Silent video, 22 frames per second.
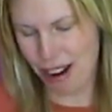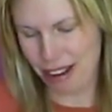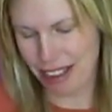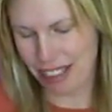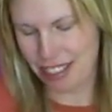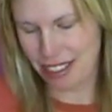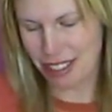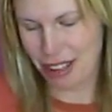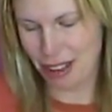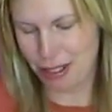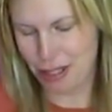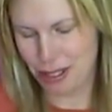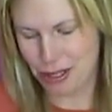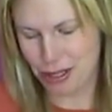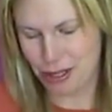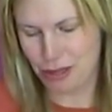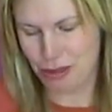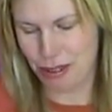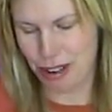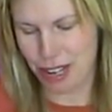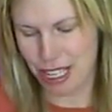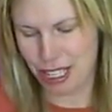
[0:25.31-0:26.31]
I'm going to tell the
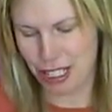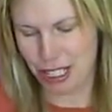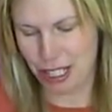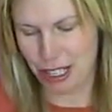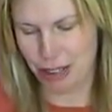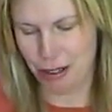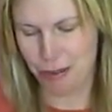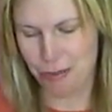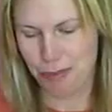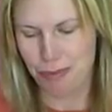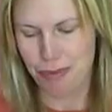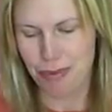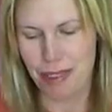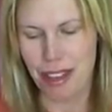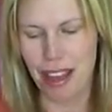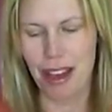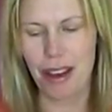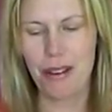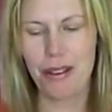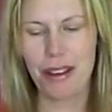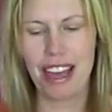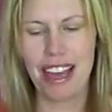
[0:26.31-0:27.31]
story to you.
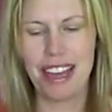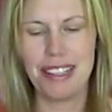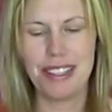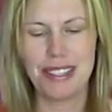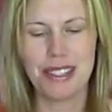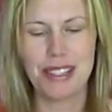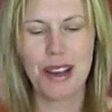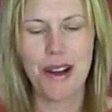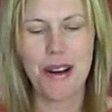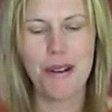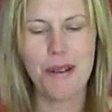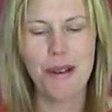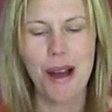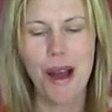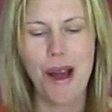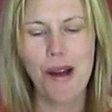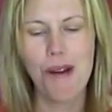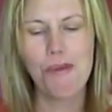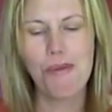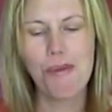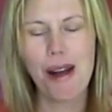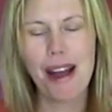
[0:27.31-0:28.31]
Okay, so
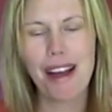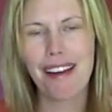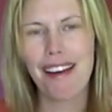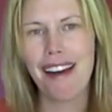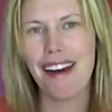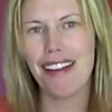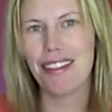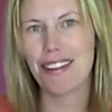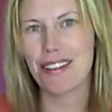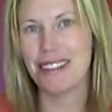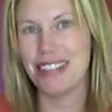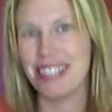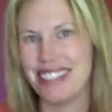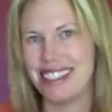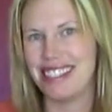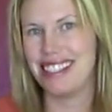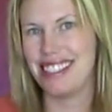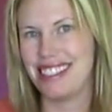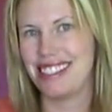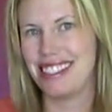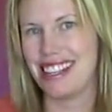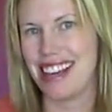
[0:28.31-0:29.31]
what color
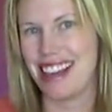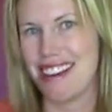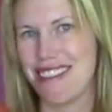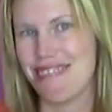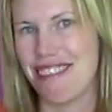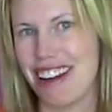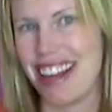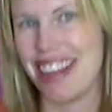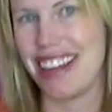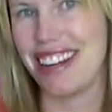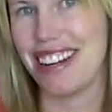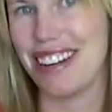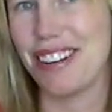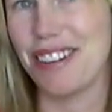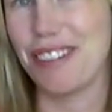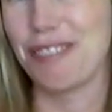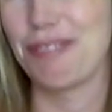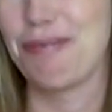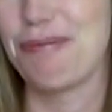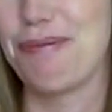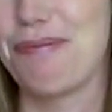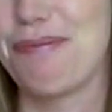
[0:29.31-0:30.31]
is this egg right here?